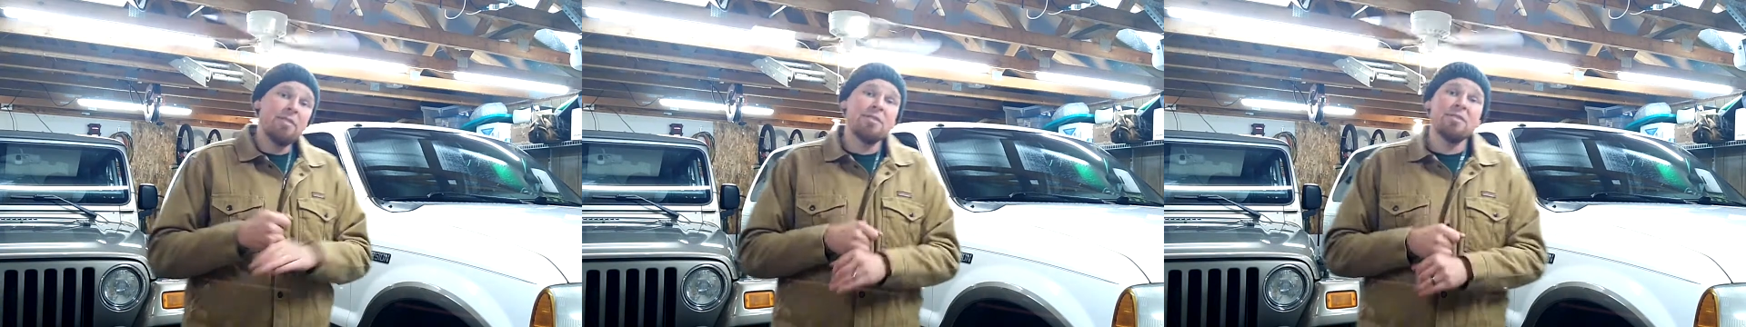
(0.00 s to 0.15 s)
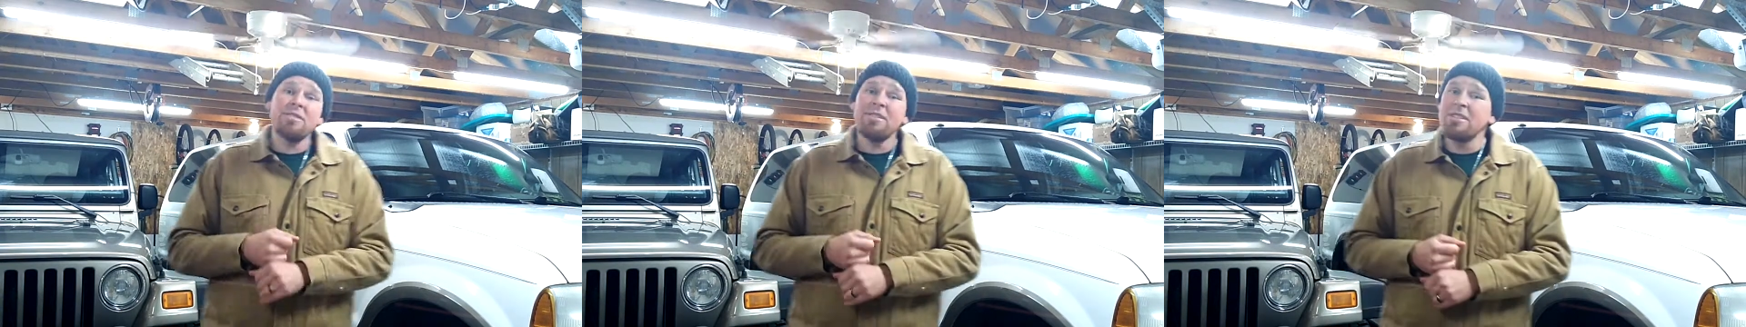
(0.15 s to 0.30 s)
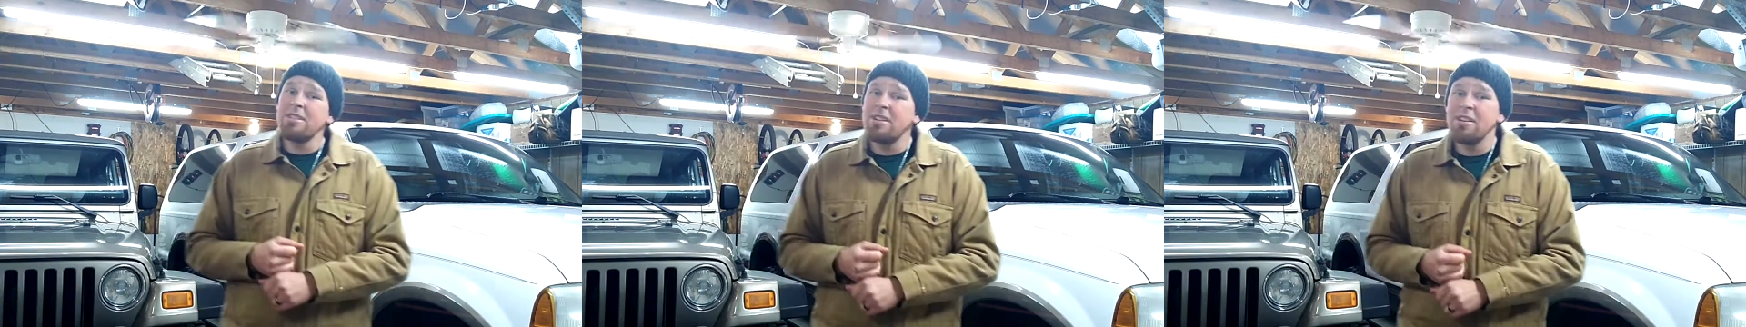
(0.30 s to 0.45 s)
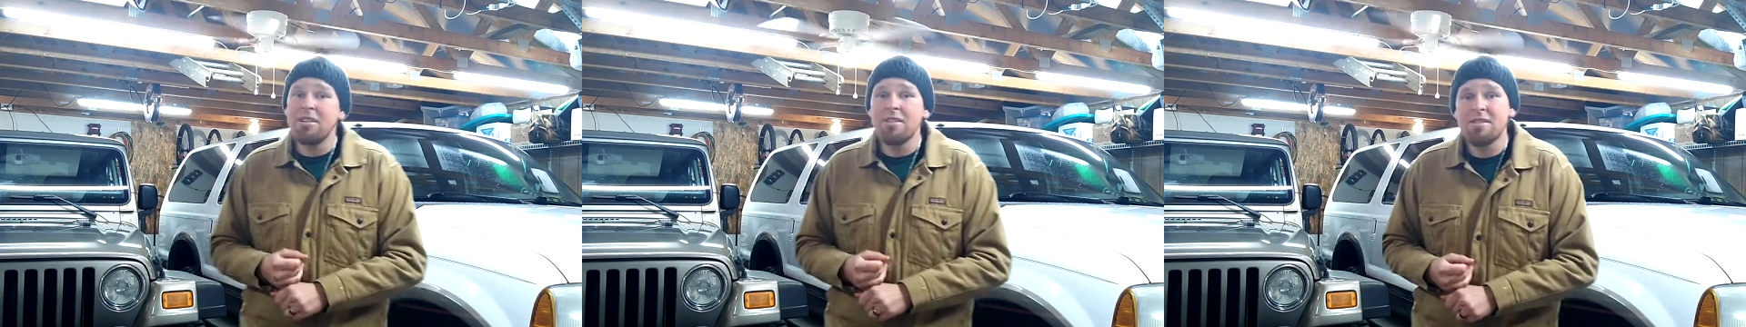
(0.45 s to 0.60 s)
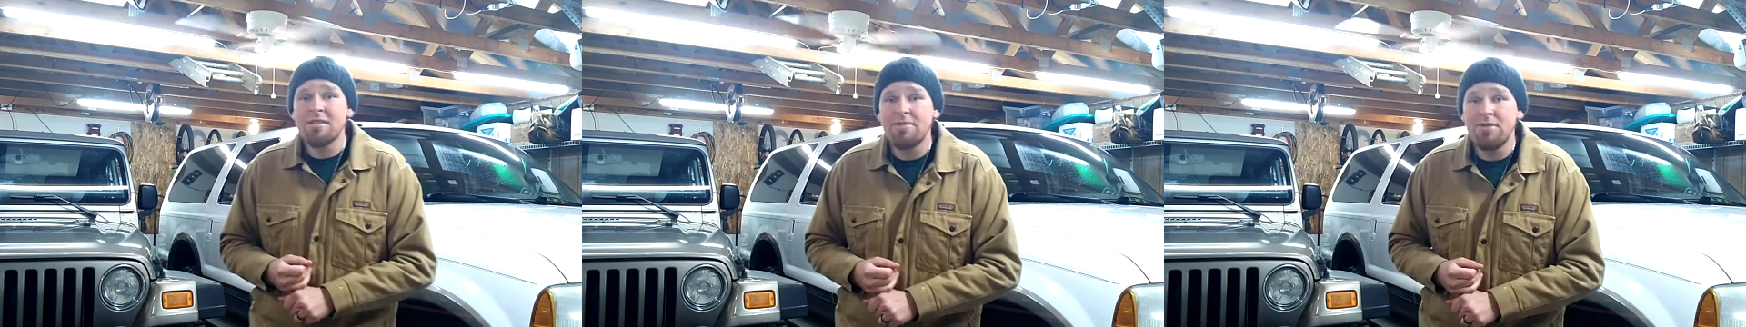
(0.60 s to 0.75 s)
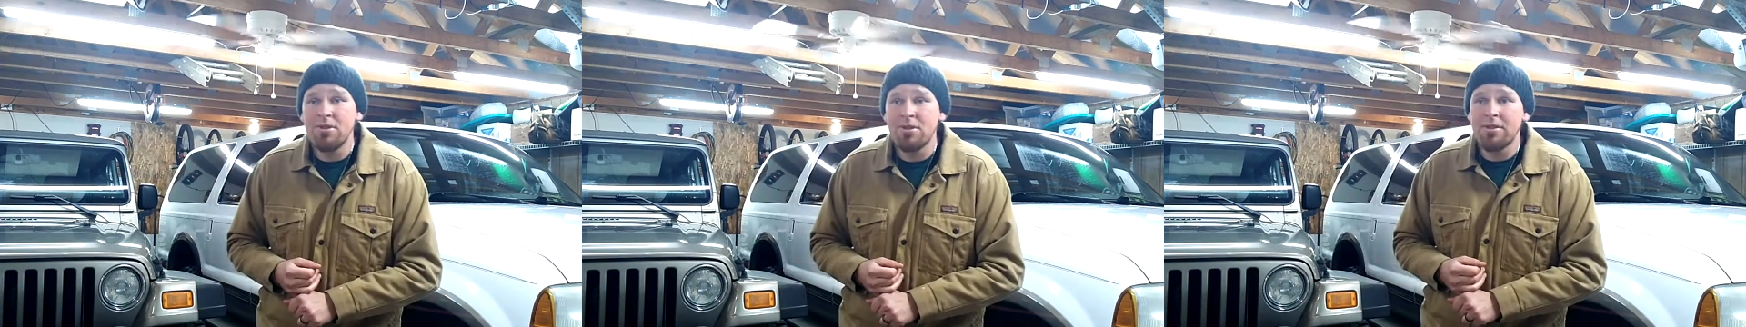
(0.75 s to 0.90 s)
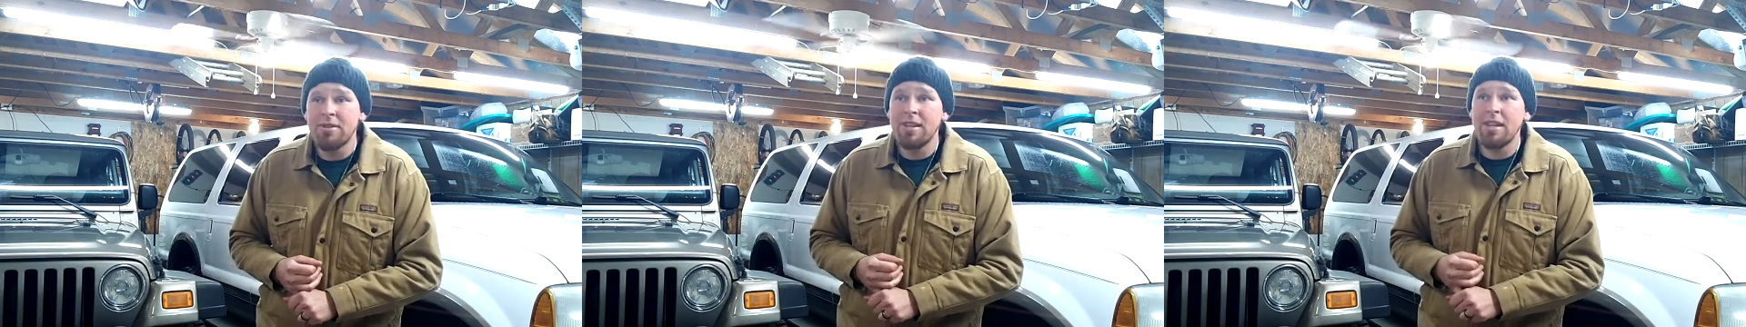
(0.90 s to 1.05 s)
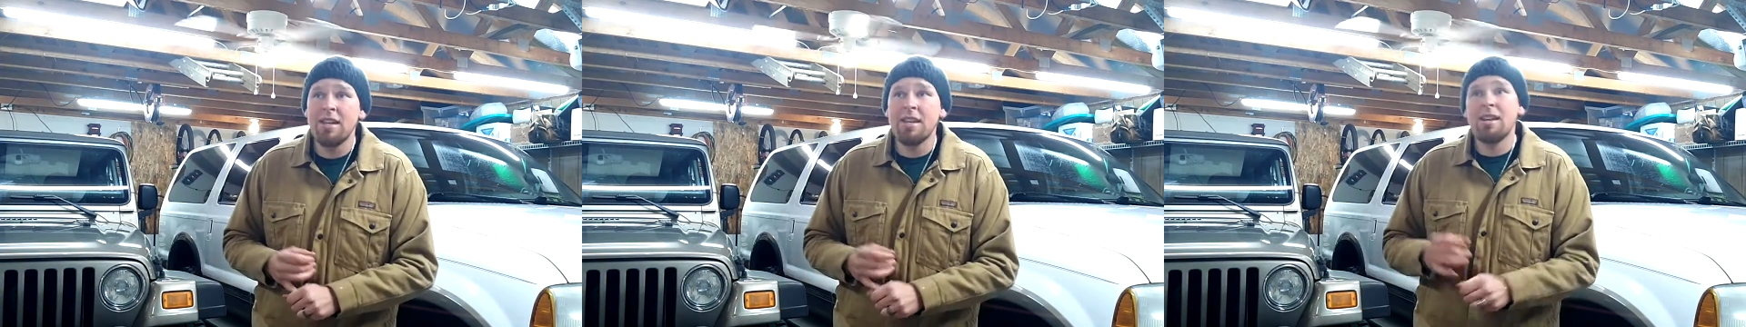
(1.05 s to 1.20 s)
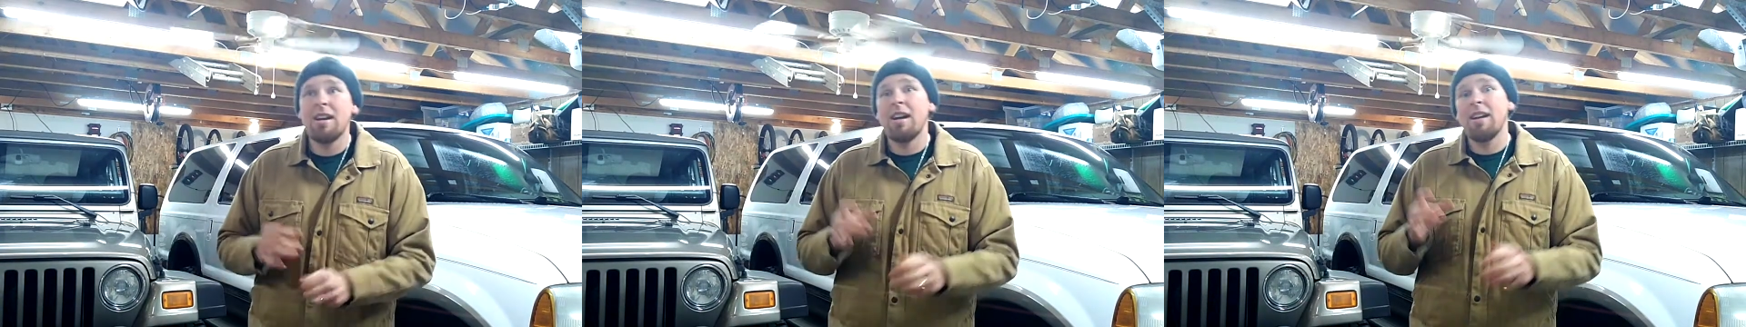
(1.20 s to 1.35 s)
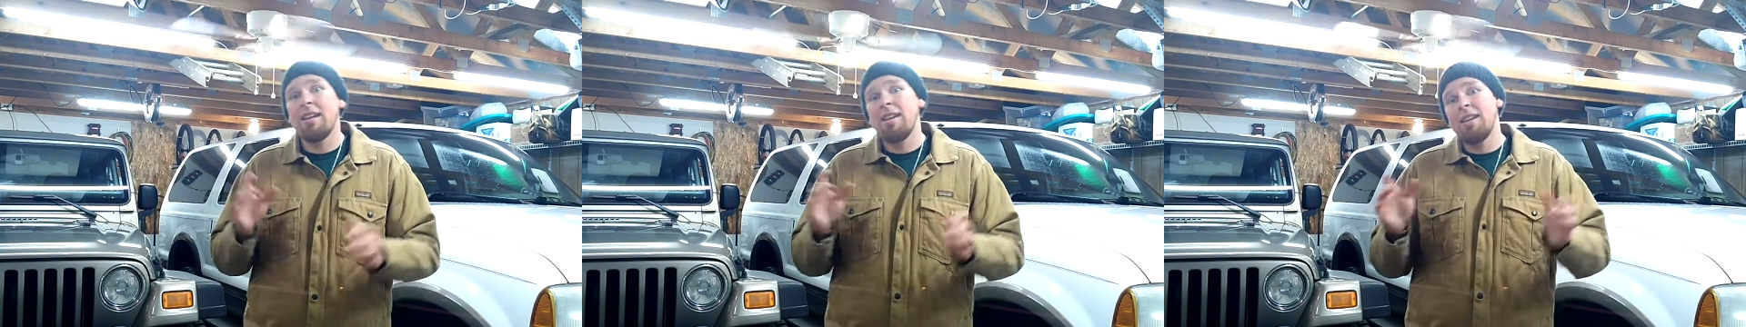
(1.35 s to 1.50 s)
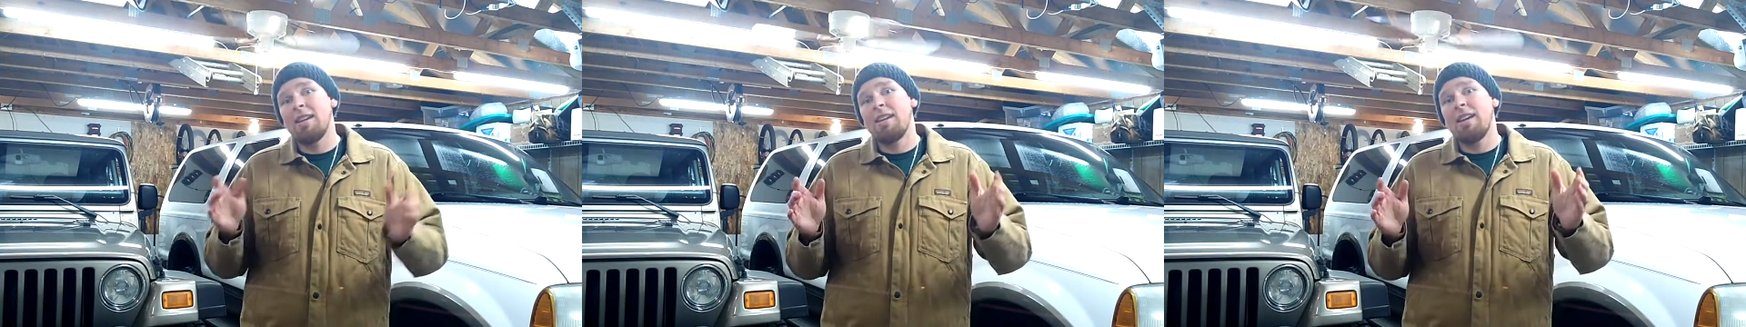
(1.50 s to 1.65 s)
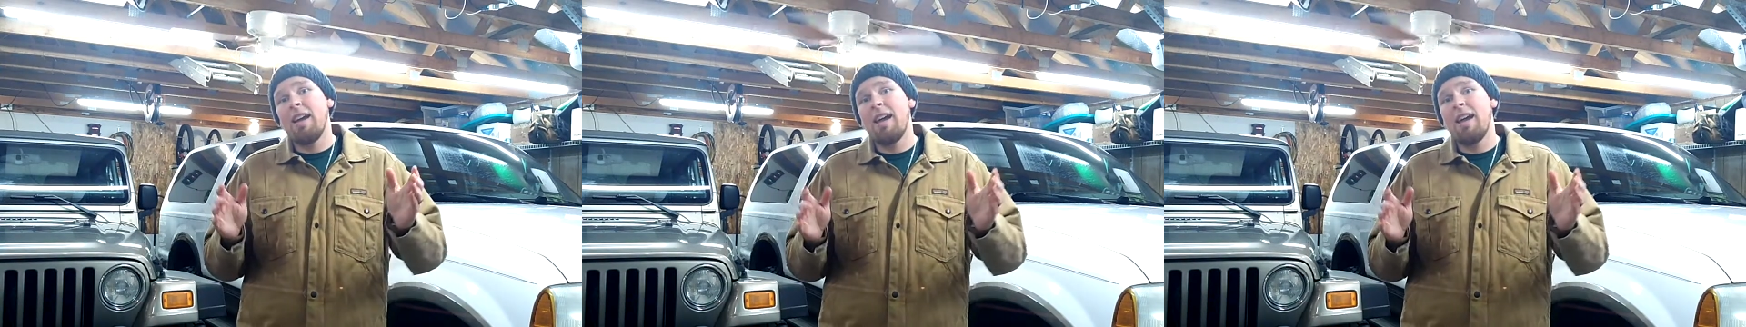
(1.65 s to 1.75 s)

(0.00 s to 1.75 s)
really noticed fuel thing. Again,